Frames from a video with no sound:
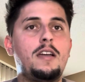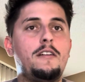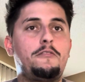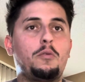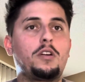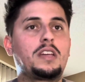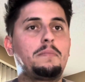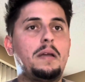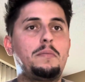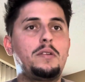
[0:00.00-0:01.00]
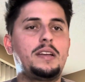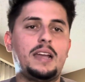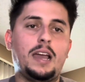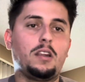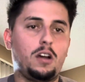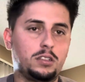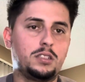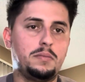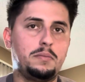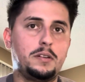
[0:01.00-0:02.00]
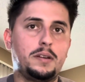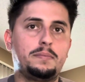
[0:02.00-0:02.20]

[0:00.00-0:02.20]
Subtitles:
for working memory and long-term memory.